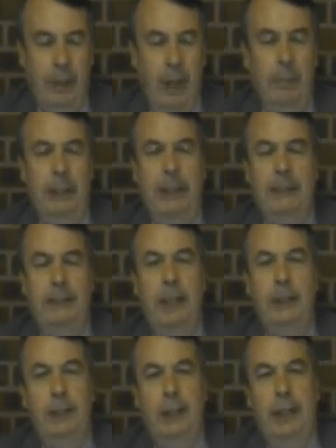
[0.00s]
And we did a
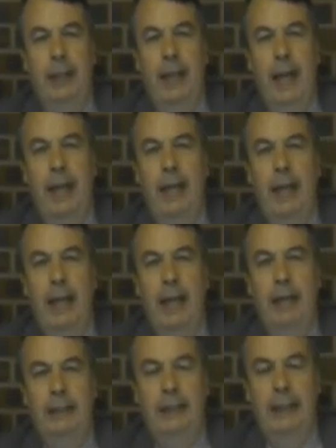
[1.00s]
session
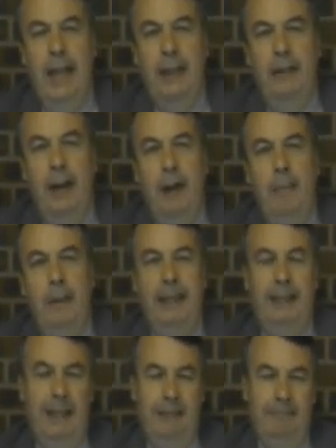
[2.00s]
together in our
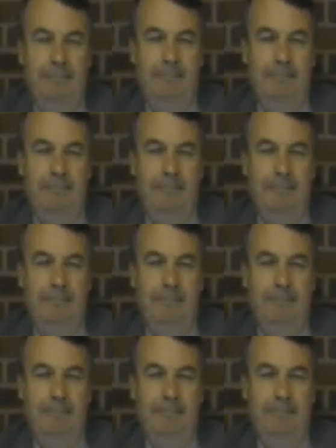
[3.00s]
meeting,